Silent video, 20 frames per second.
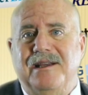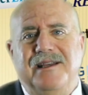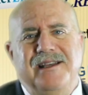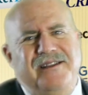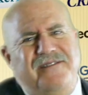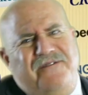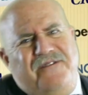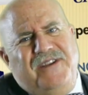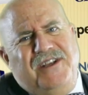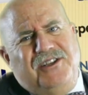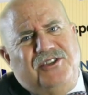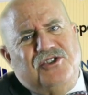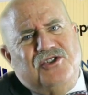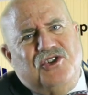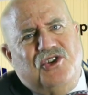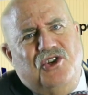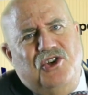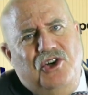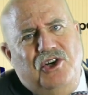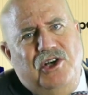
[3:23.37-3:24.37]
It
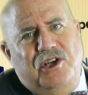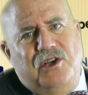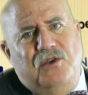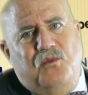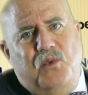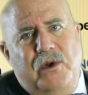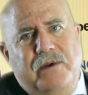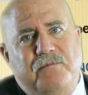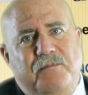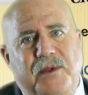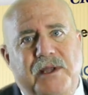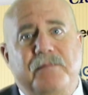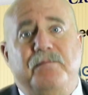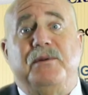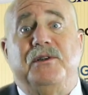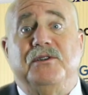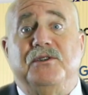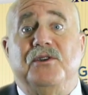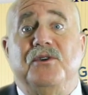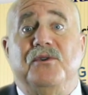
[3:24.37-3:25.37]
feels good when
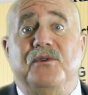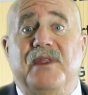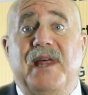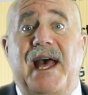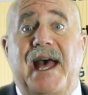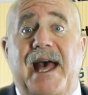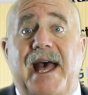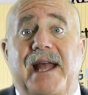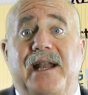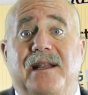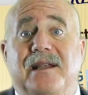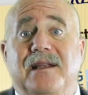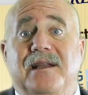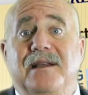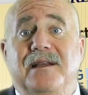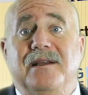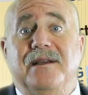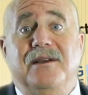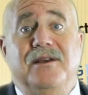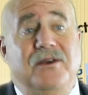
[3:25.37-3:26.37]
people do that.
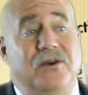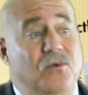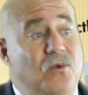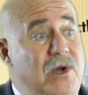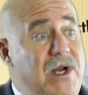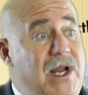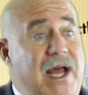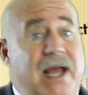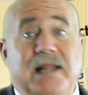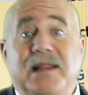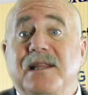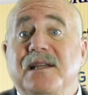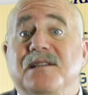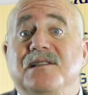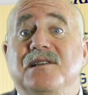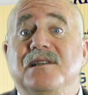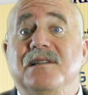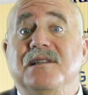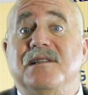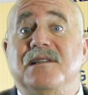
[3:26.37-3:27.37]
When I
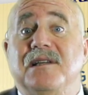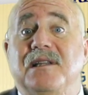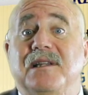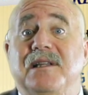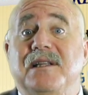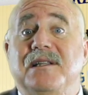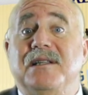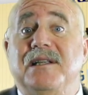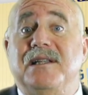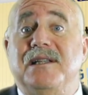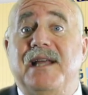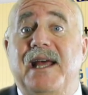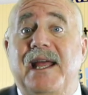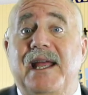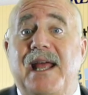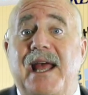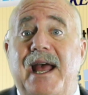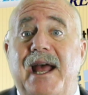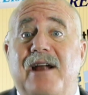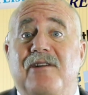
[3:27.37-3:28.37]
listened to Linda
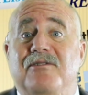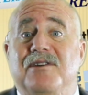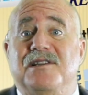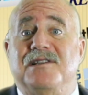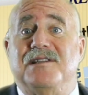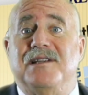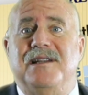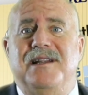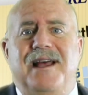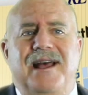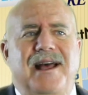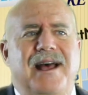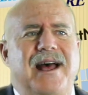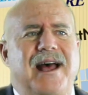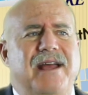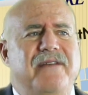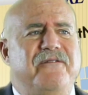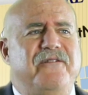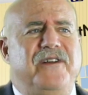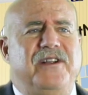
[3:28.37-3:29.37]
Day Harrison,
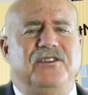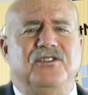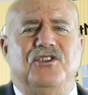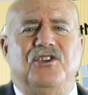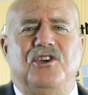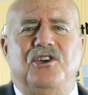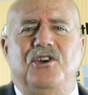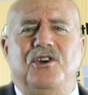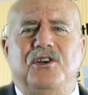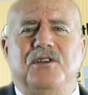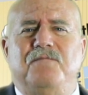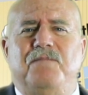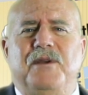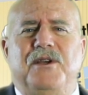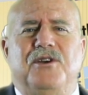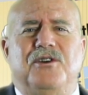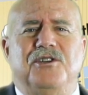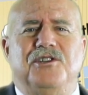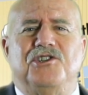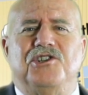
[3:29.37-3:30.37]
I felt good
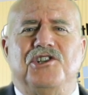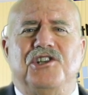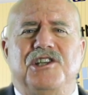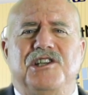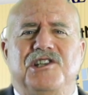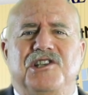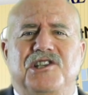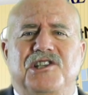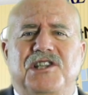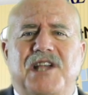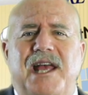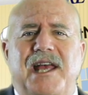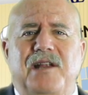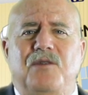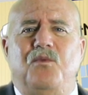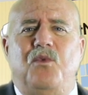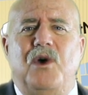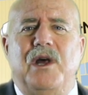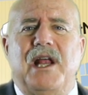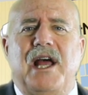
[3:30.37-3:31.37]
because she
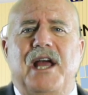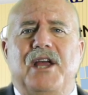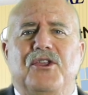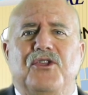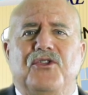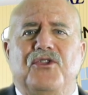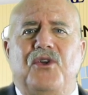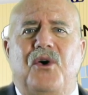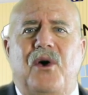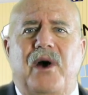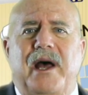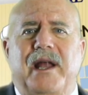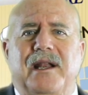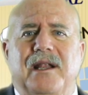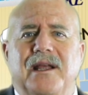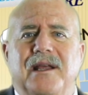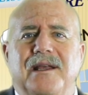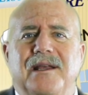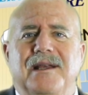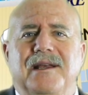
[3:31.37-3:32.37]
said what I
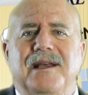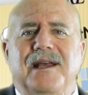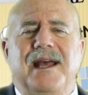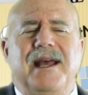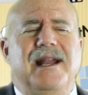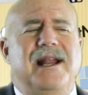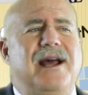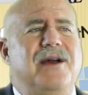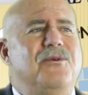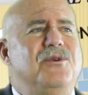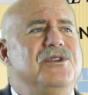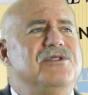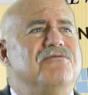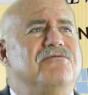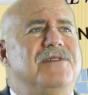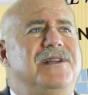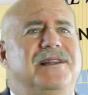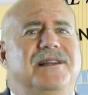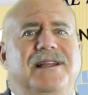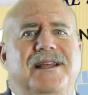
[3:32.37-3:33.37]
thought. And I was
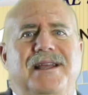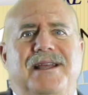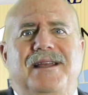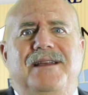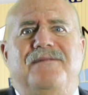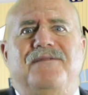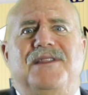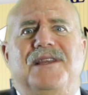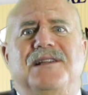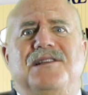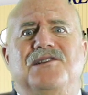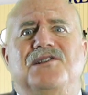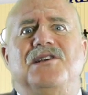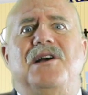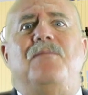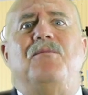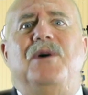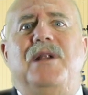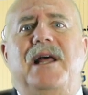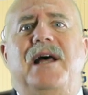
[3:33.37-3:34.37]
relieved that
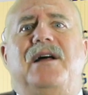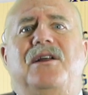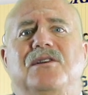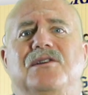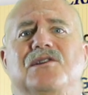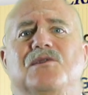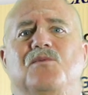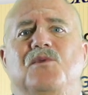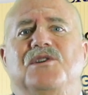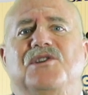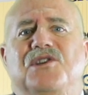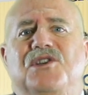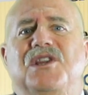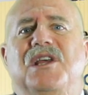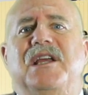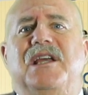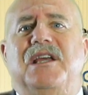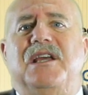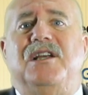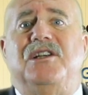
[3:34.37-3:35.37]
someone else was
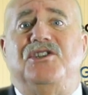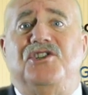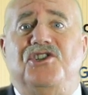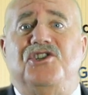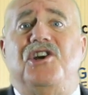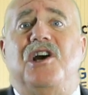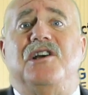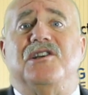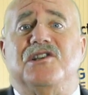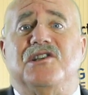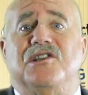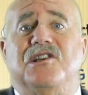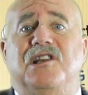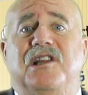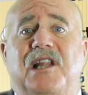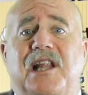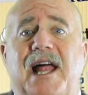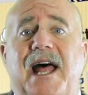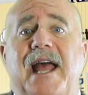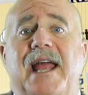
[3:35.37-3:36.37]
thinking just
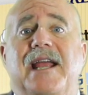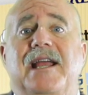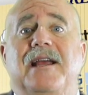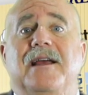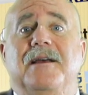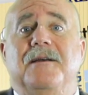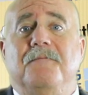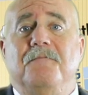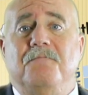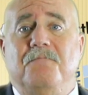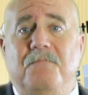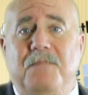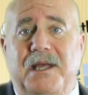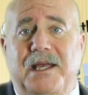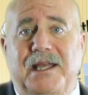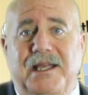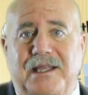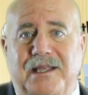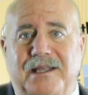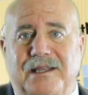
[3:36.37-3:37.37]
like
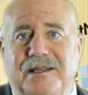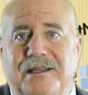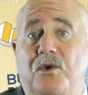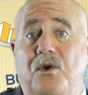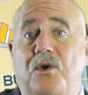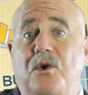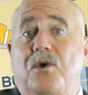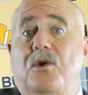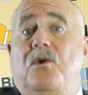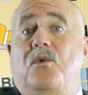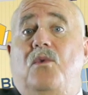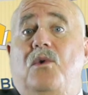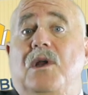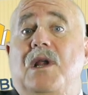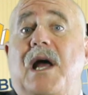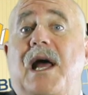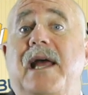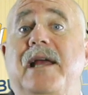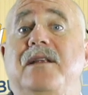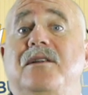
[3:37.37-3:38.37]
me.
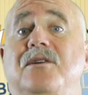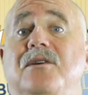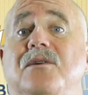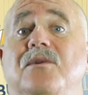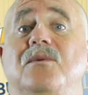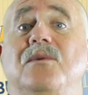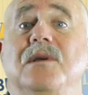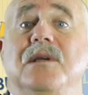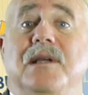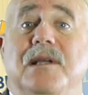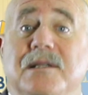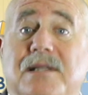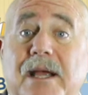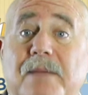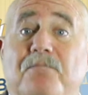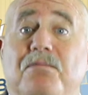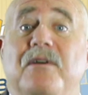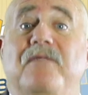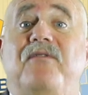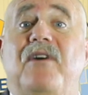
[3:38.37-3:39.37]
What I do is
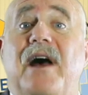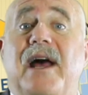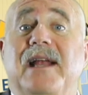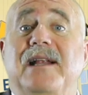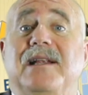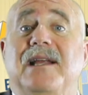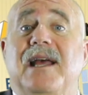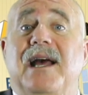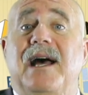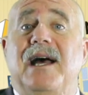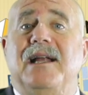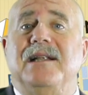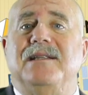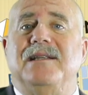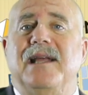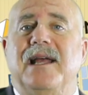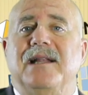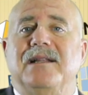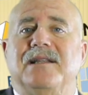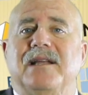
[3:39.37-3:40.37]
I provide
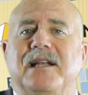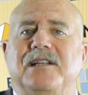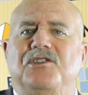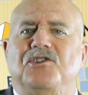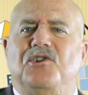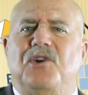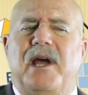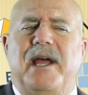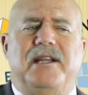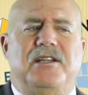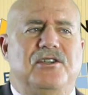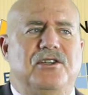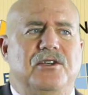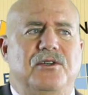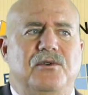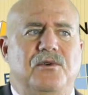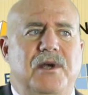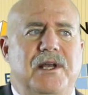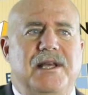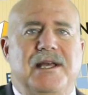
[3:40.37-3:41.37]
content. I try
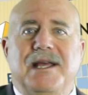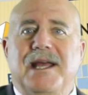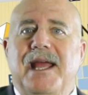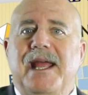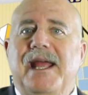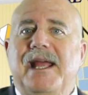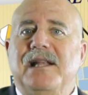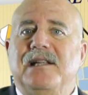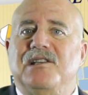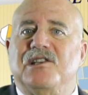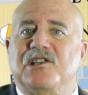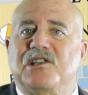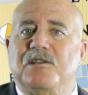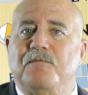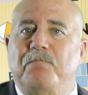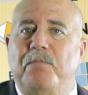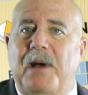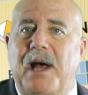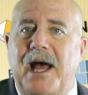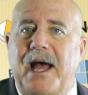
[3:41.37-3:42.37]
to
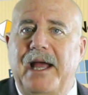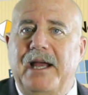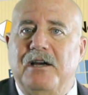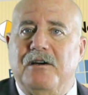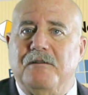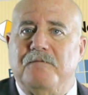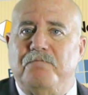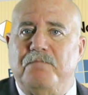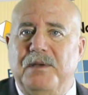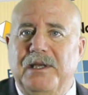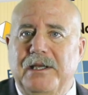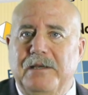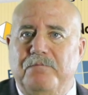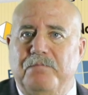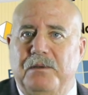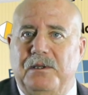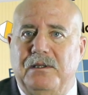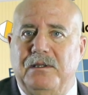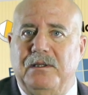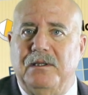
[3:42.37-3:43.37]
inspire
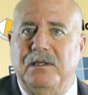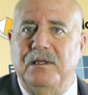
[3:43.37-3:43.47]
people.